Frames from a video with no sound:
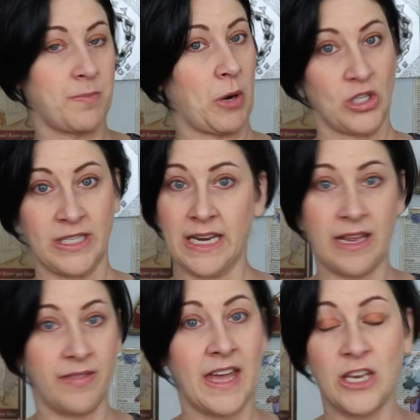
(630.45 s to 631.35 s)

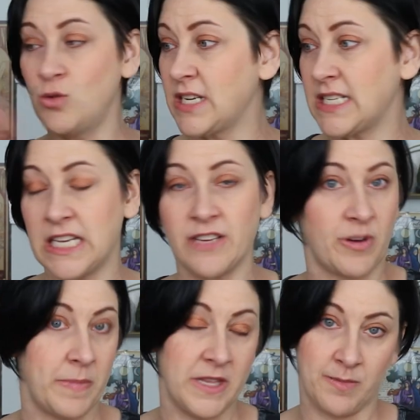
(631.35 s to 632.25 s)
person that you didn't get
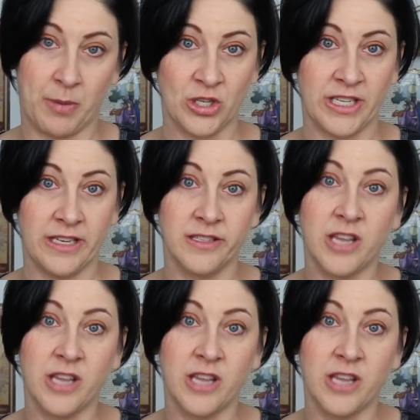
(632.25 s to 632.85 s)
from this person.